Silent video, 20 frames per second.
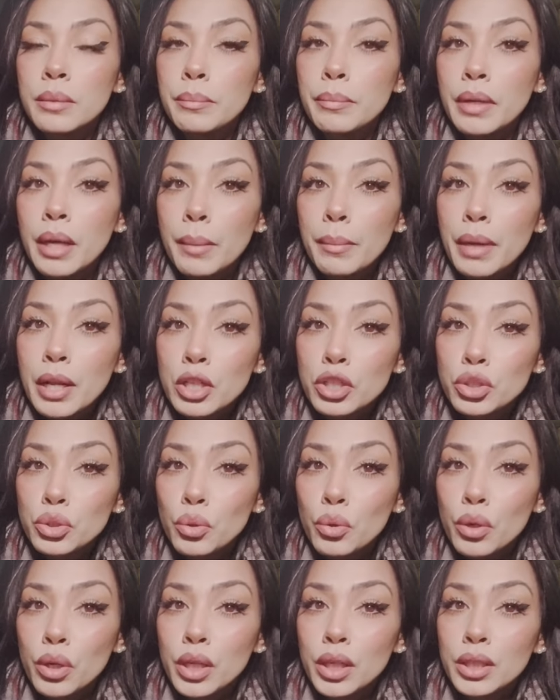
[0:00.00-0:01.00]
But I'm not
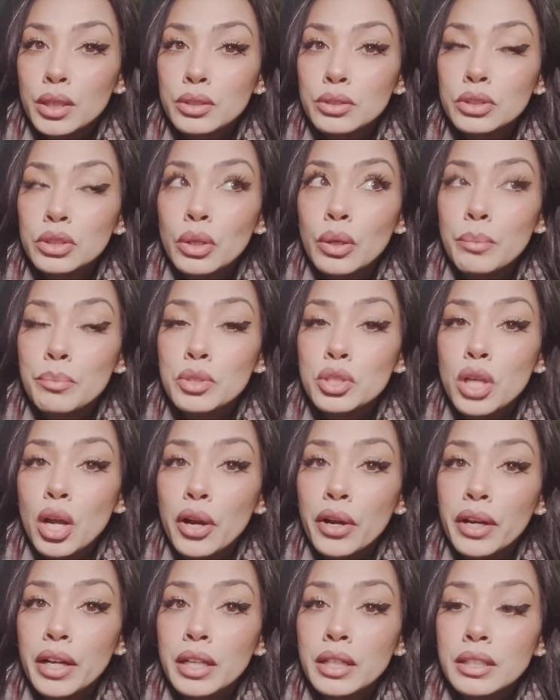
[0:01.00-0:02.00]
sure, so I'm
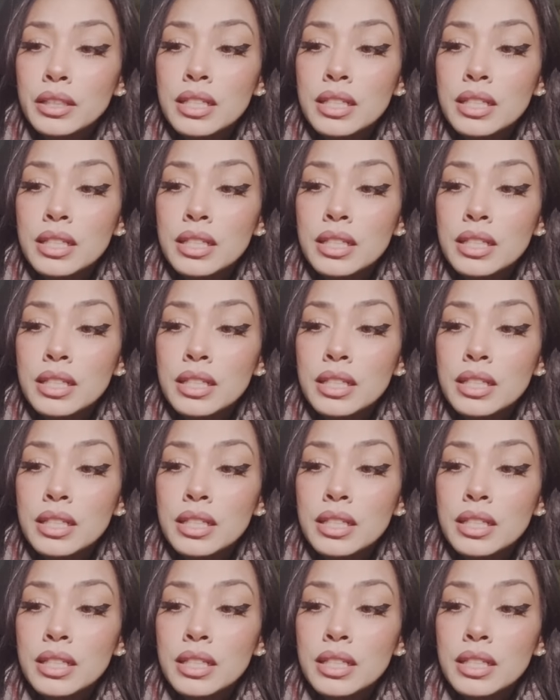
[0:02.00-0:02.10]
sorry.